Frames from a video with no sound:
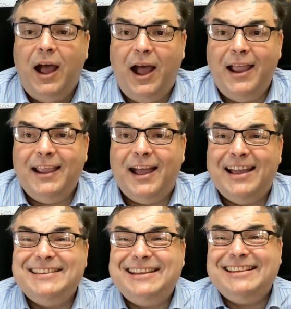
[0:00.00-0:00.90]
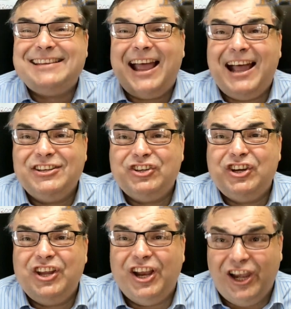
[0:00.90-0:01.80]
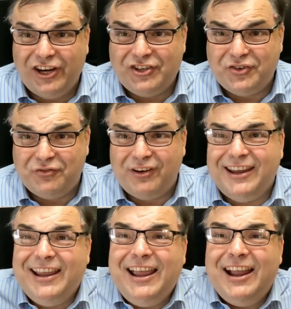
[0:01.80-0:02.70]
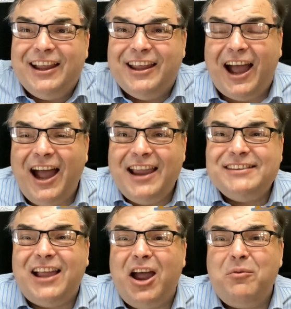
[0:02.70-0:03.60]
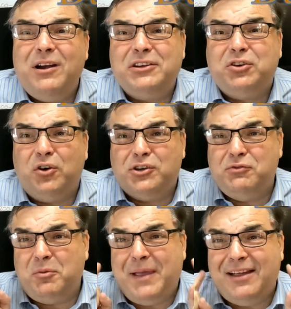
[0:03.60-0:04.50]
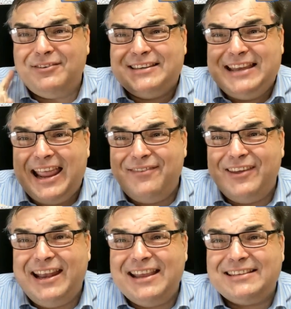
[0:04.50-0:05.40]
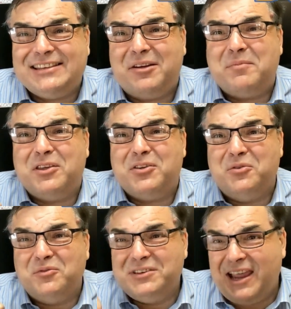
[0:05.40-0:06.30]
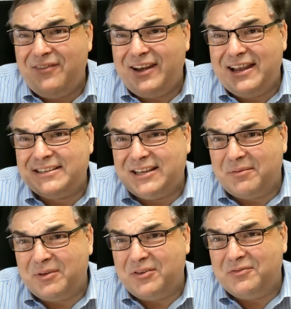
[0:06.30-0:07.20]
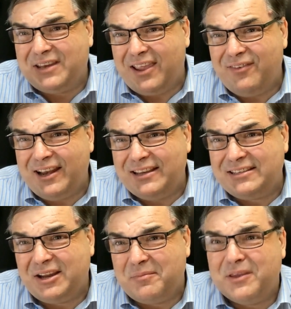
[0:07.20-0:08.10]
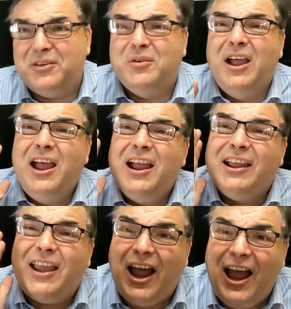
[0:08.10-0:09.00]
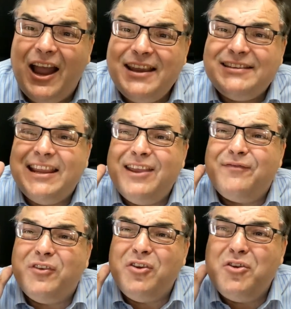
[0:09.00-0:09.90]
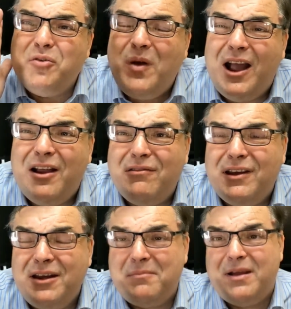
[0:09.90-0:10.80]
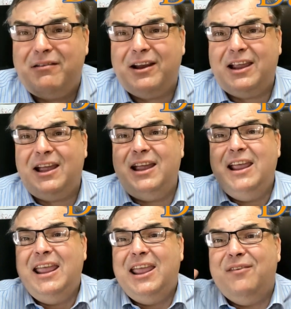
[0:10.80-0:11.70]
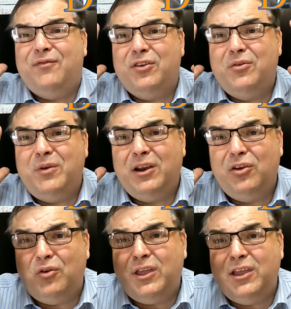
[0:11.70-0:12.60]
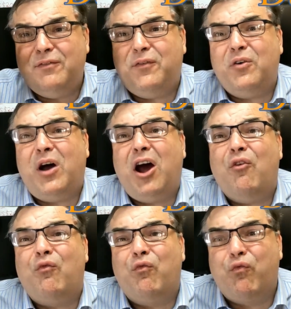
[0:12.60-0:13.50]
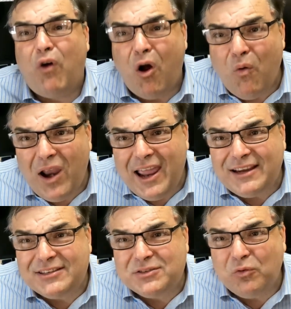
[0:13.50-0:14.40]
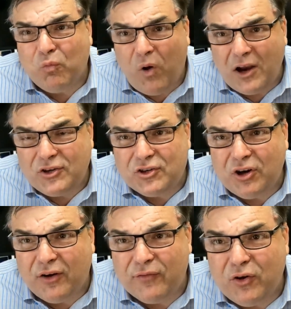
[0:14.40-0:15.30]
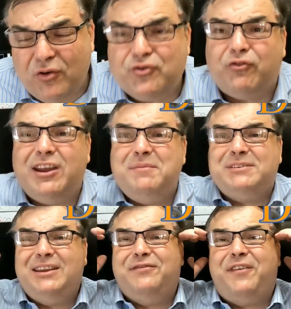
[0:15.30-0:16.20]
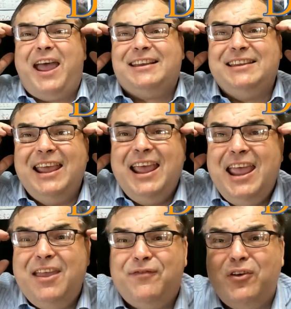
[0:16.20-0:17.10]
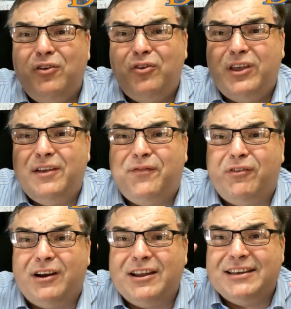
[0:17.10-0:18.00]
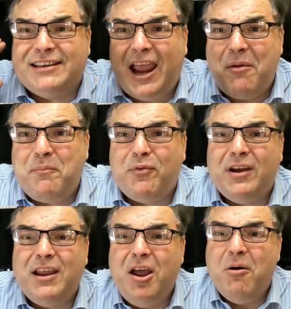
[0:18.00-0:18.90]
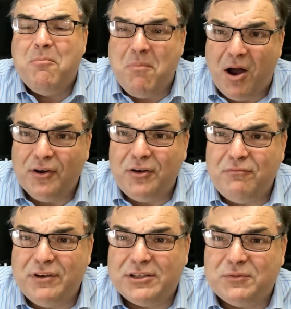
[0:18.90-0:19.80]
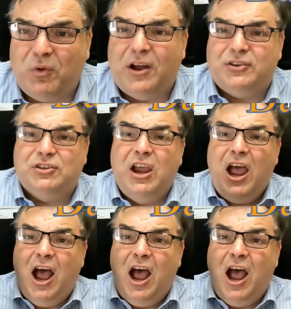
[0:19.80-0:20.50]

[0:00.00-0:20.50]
Hi, guys, it's Archie Luxury. Guys, I want to talk to you about David S.W. David S.W. David S.W. Guys, if you are in America, if you are looking for a Rolex watch of your dreams, in fact, if you're looking for a contemporary modern wristwatch,